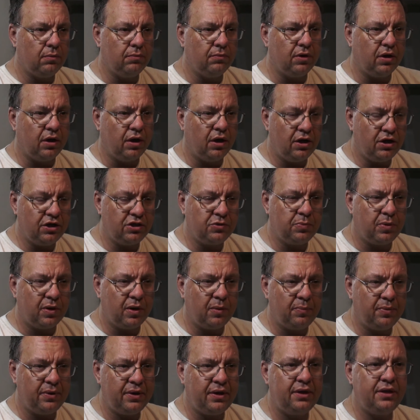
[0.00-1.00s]
The hush
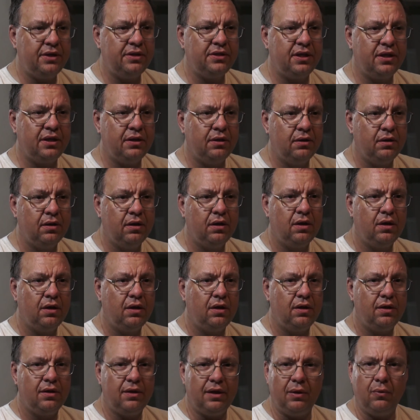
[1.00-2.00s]
puppies,
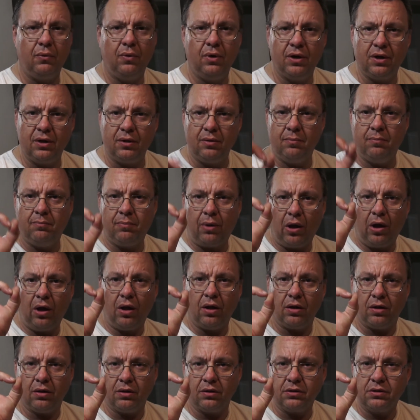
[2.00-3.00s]
they weren't
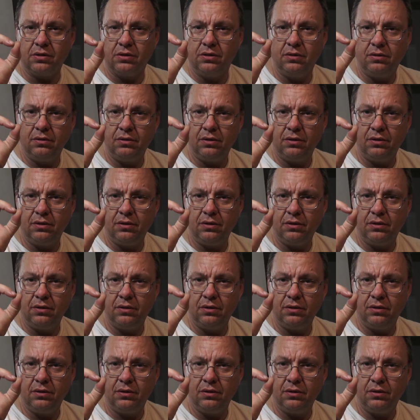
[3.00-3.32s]
balls.